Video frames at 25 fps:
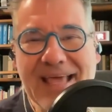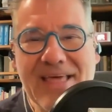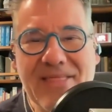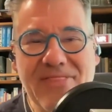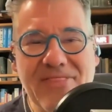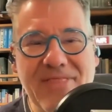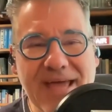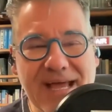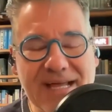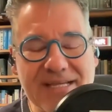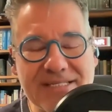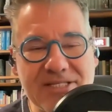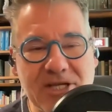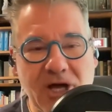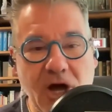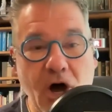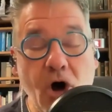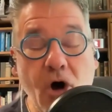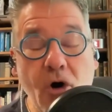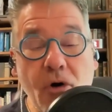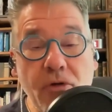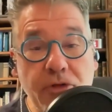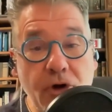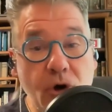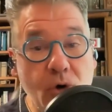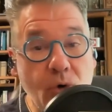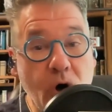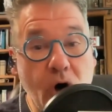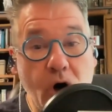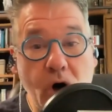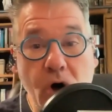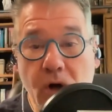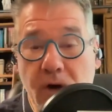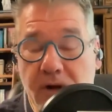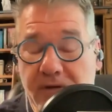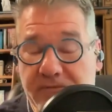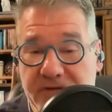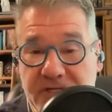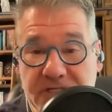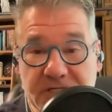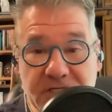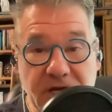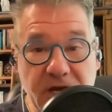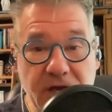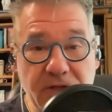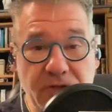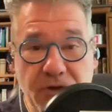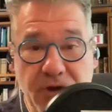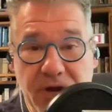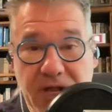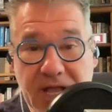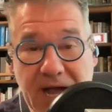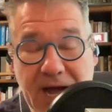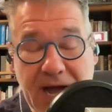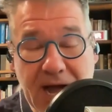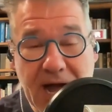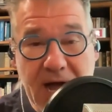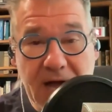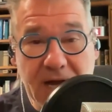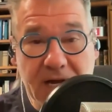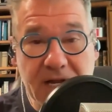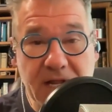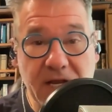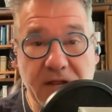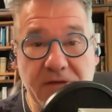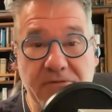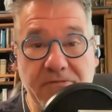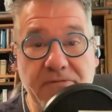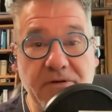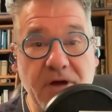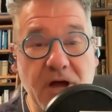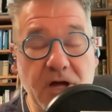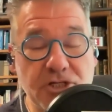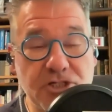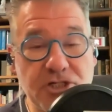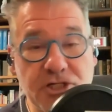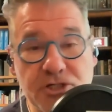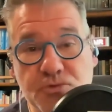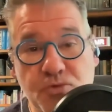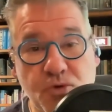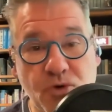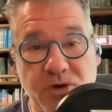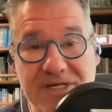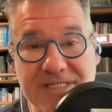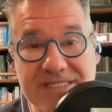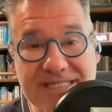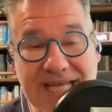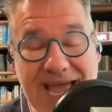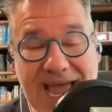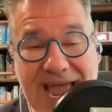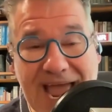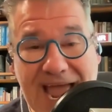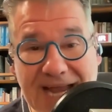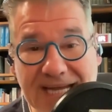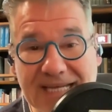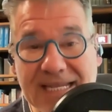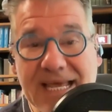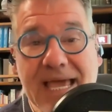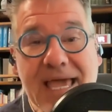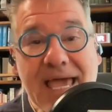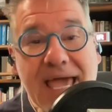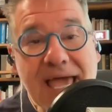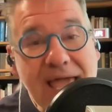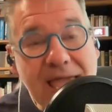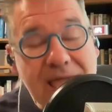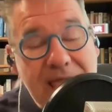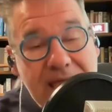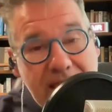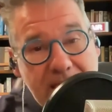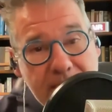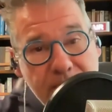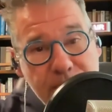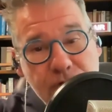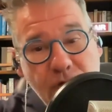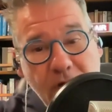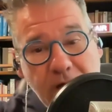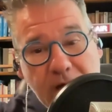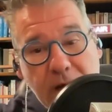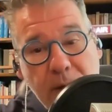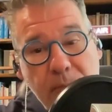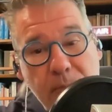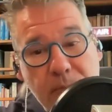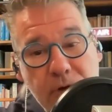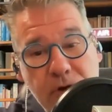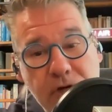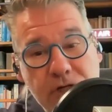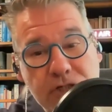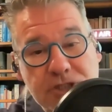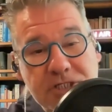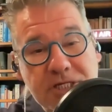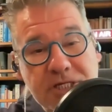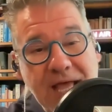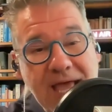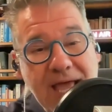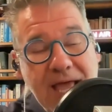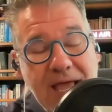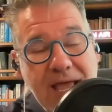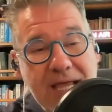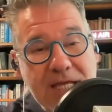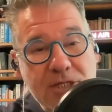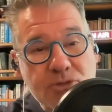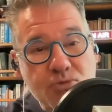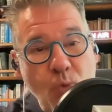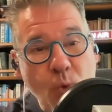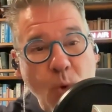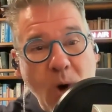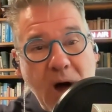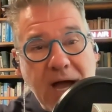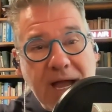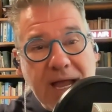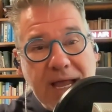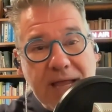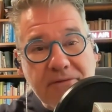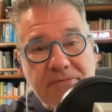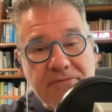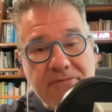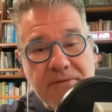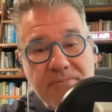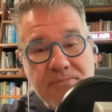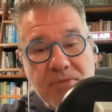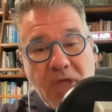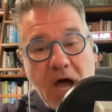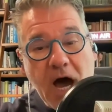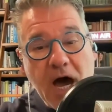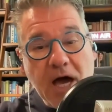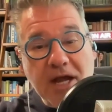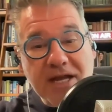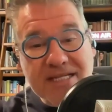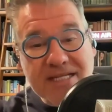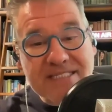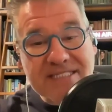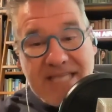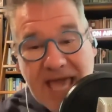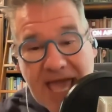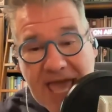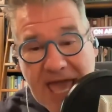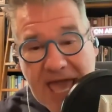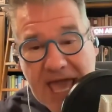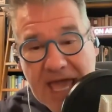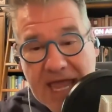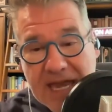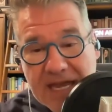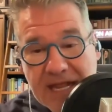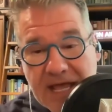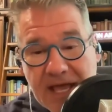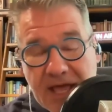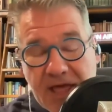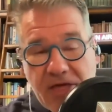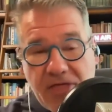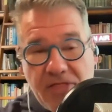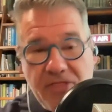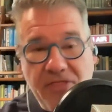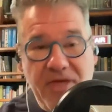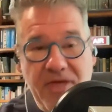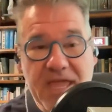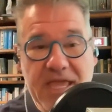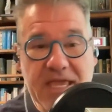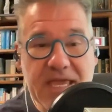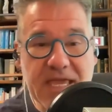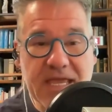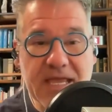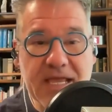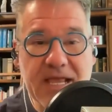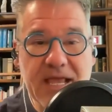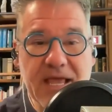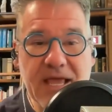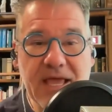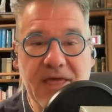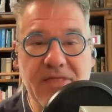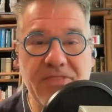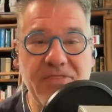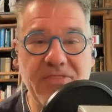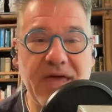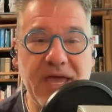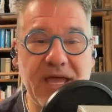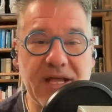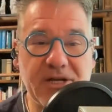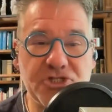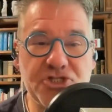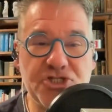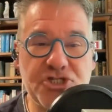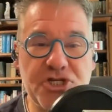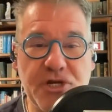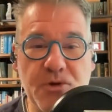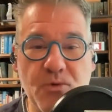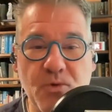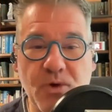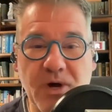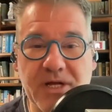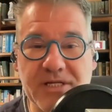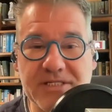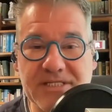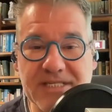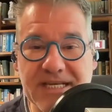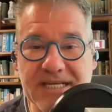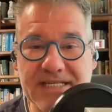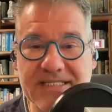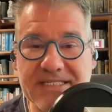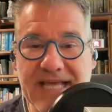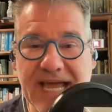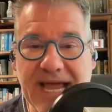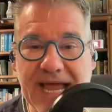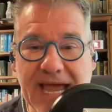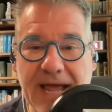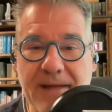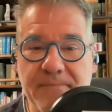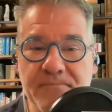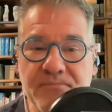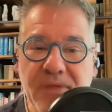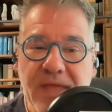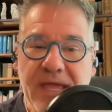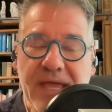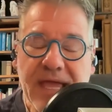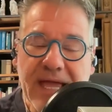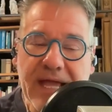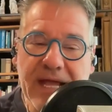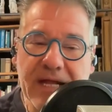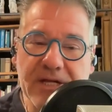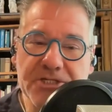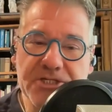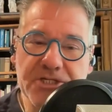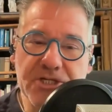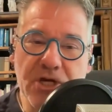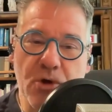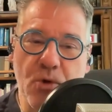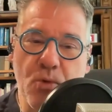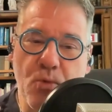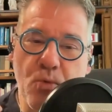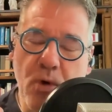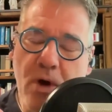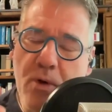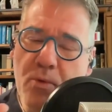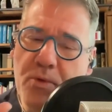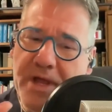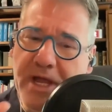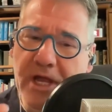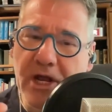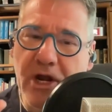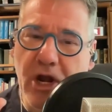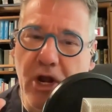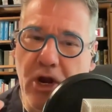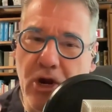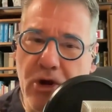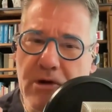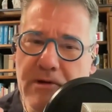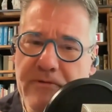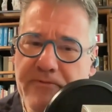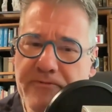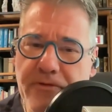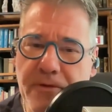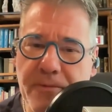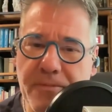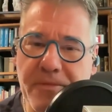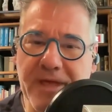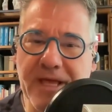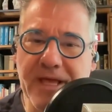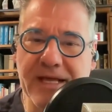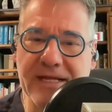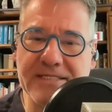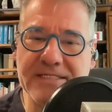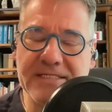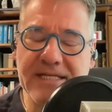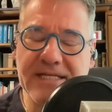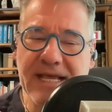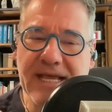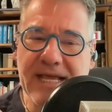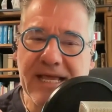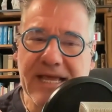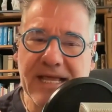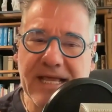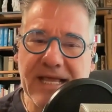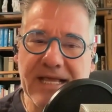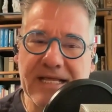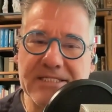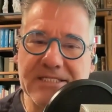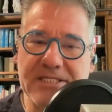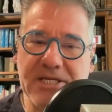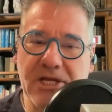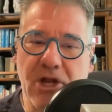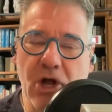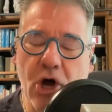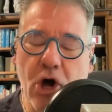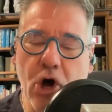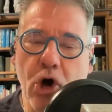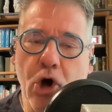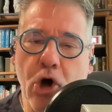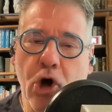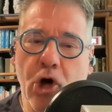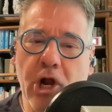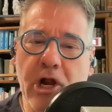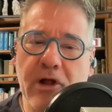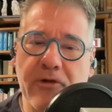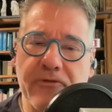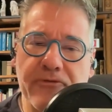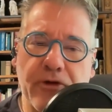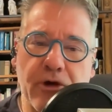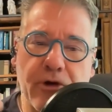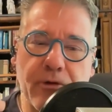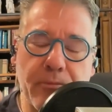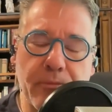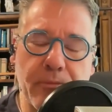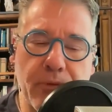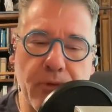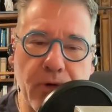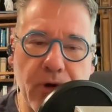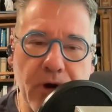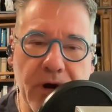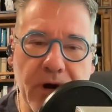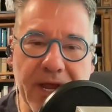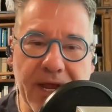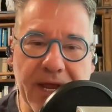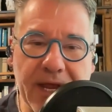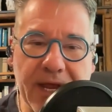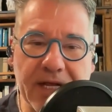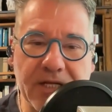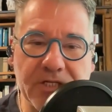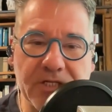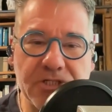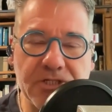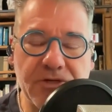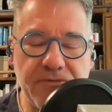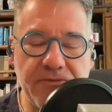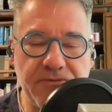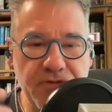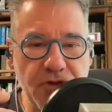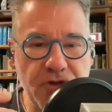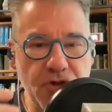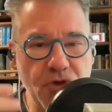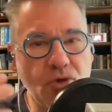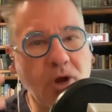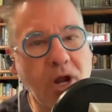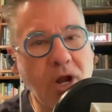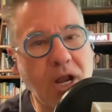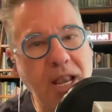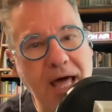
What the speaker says: that although all of his other cognitive functions were intact, he kept trying to put his wife on his head, thinking that she was his hat. And so what we can learn from this is that all of our brains view